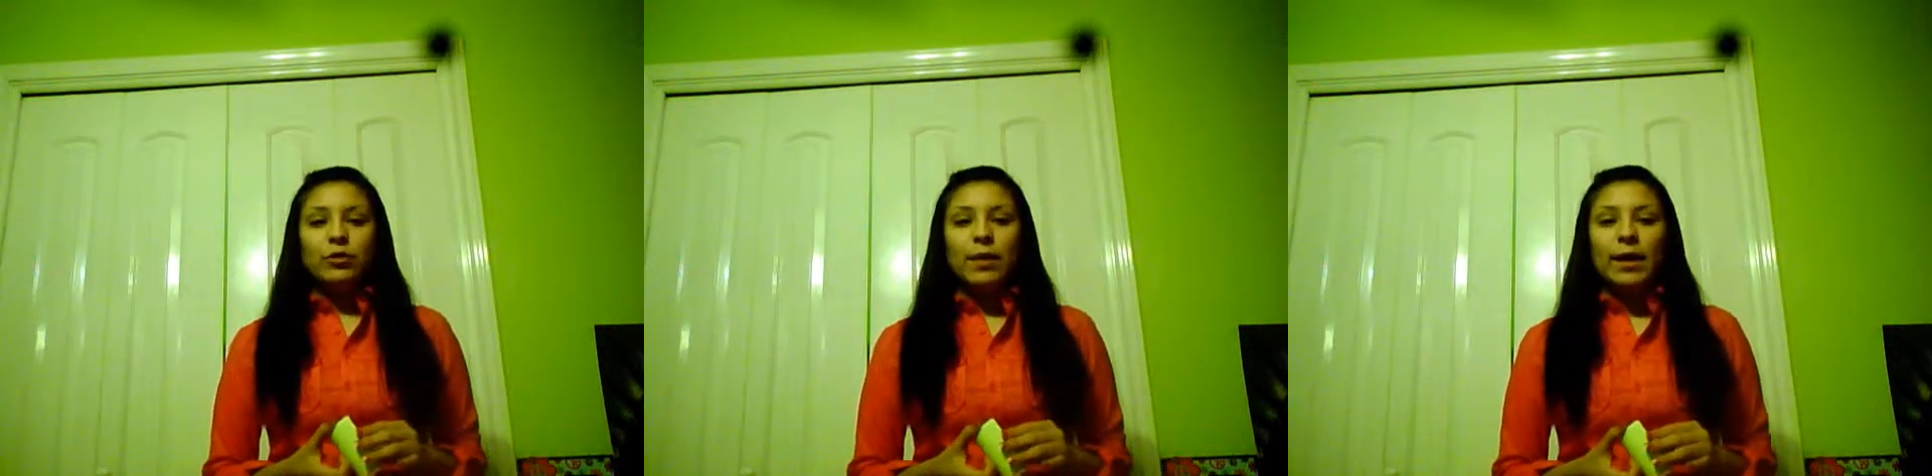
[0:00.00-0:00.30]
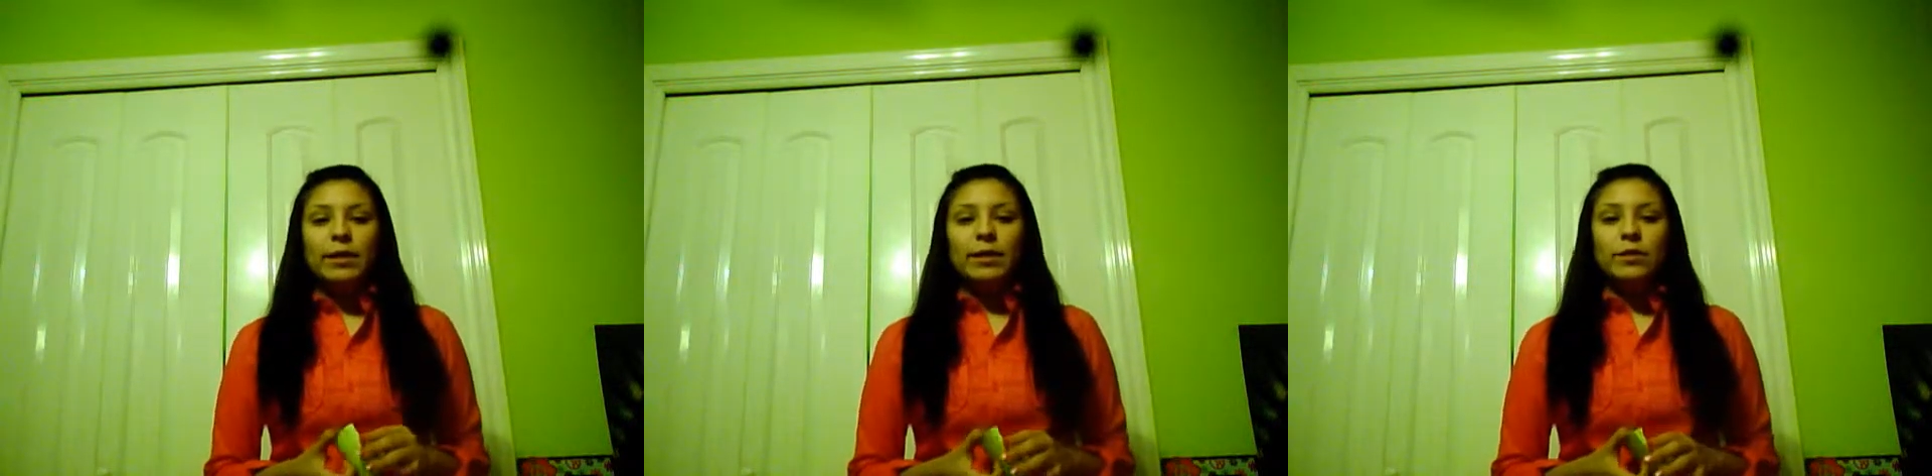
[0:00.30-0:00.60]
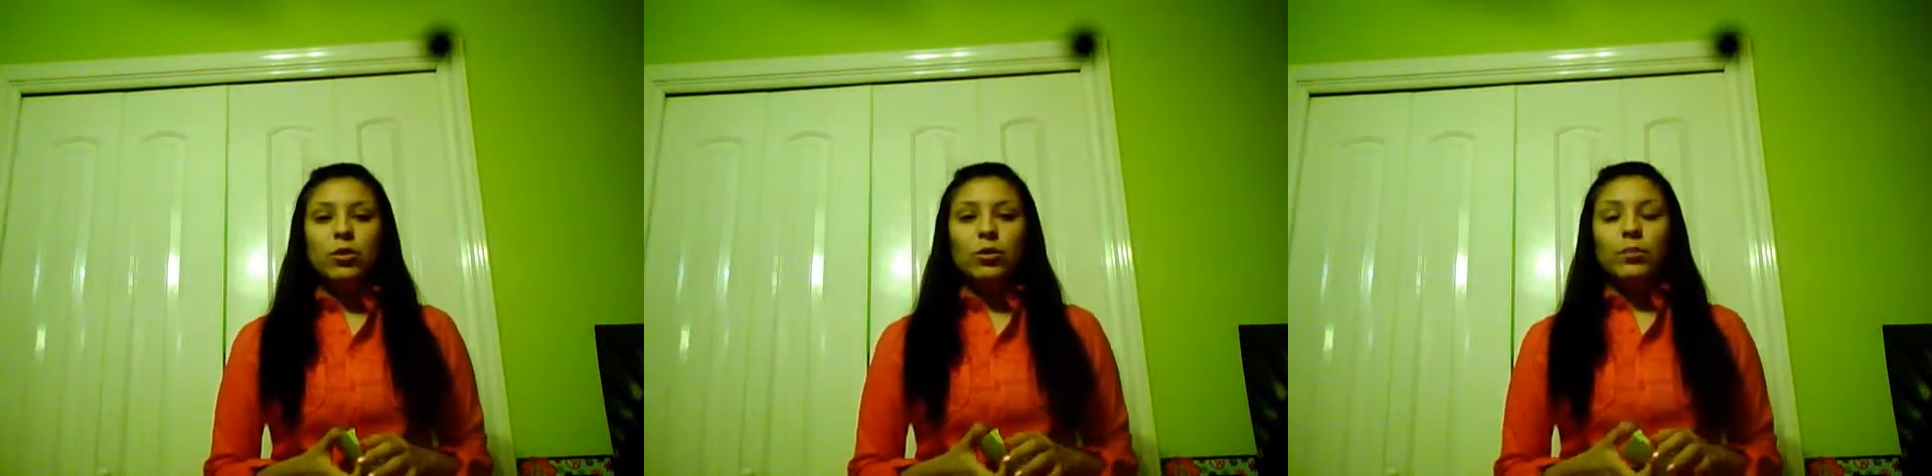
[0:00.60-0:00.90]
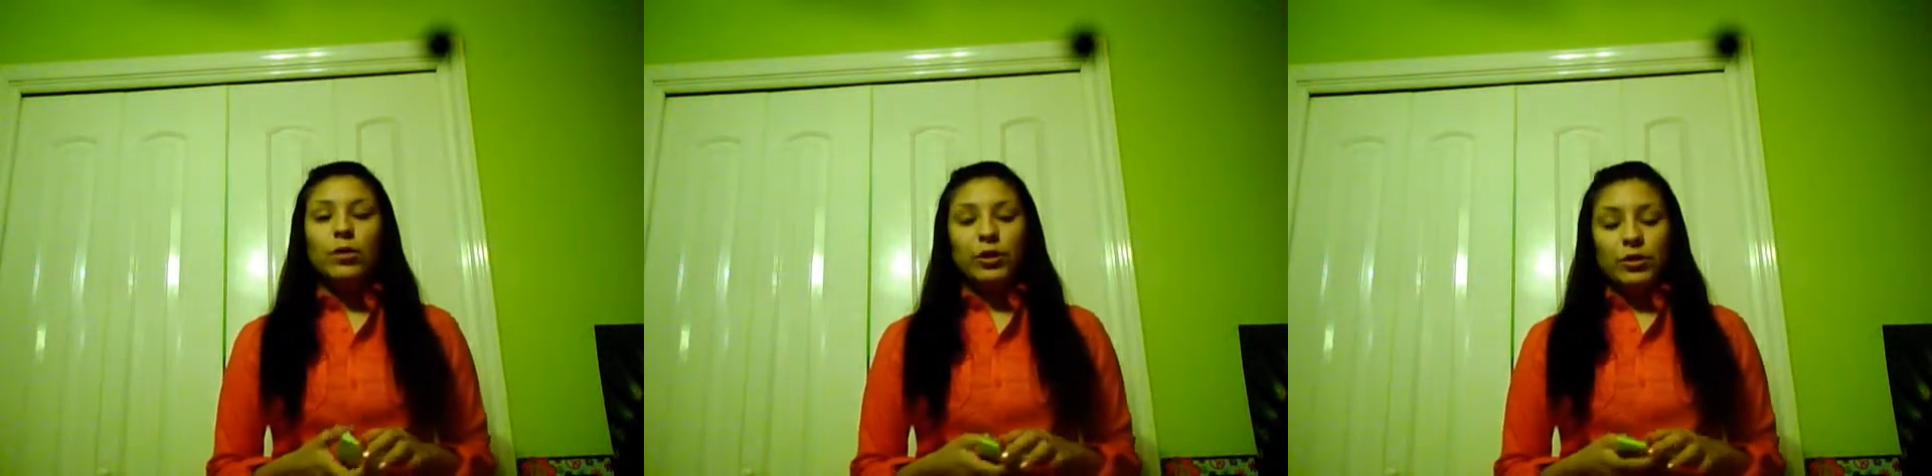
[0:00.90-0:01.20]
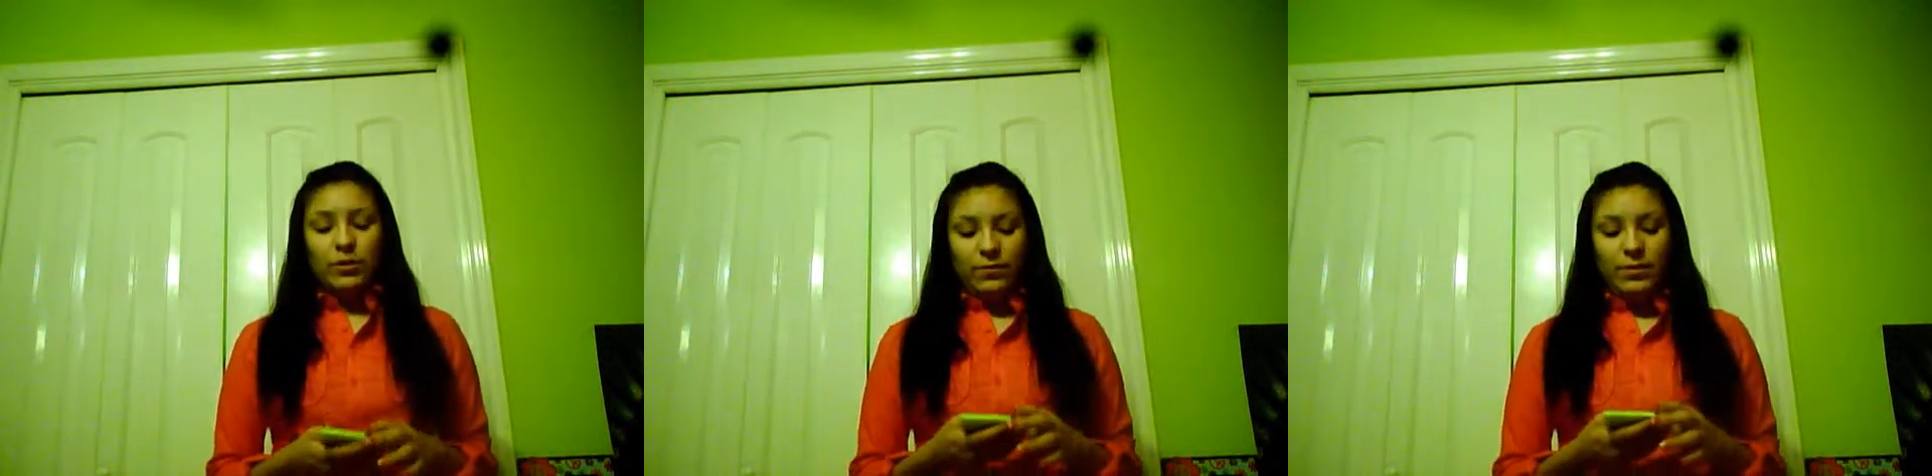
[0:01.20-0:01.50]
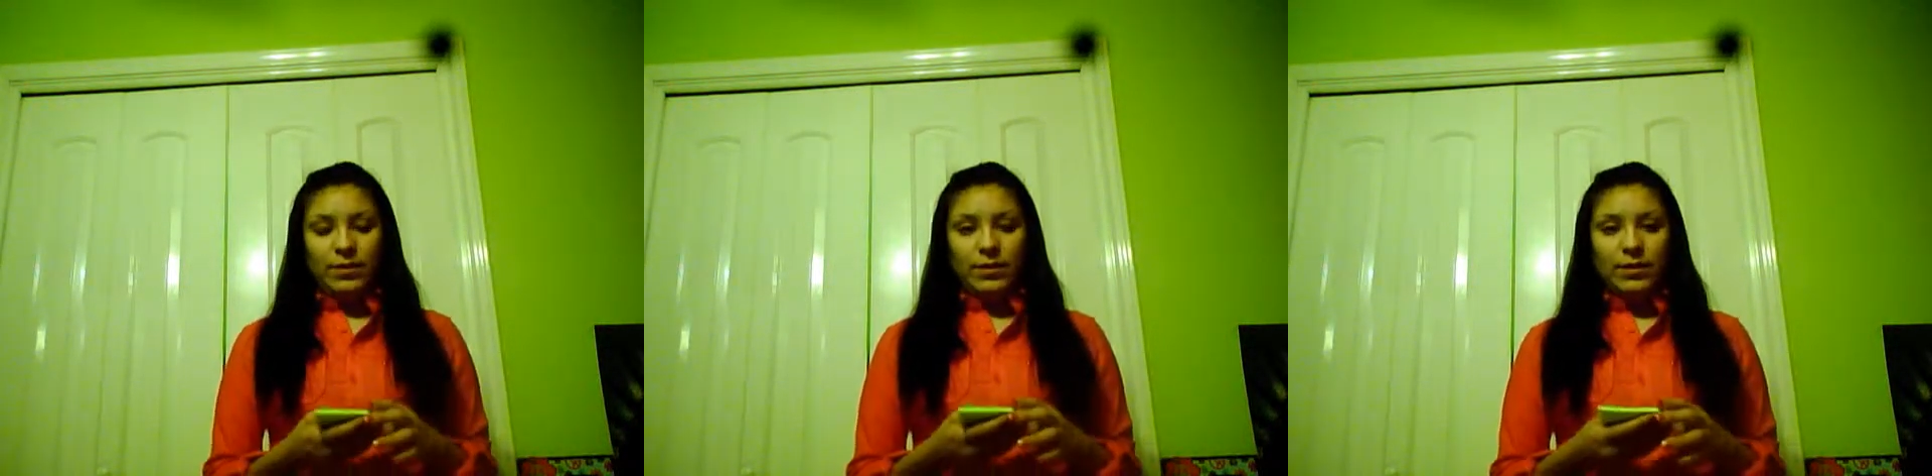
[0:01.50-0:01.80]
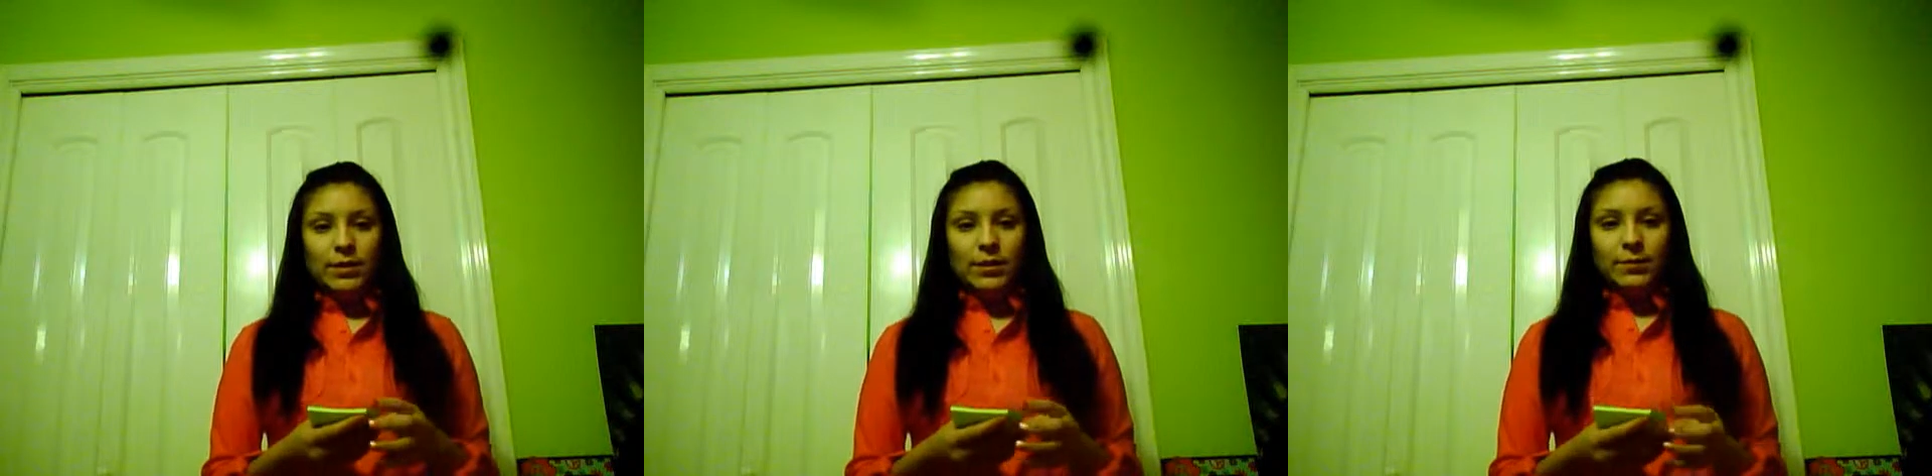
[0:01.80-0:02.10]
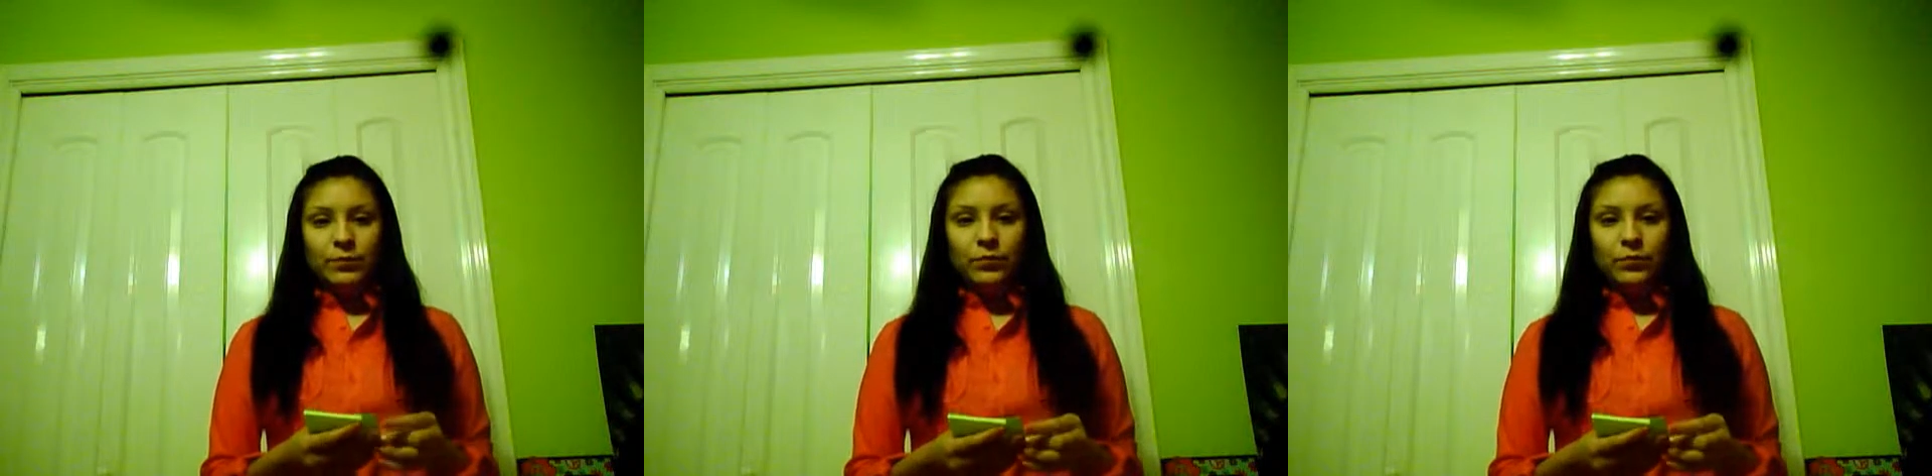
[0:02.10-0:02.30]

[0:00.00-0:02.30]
dramatically slow the progression of this disease.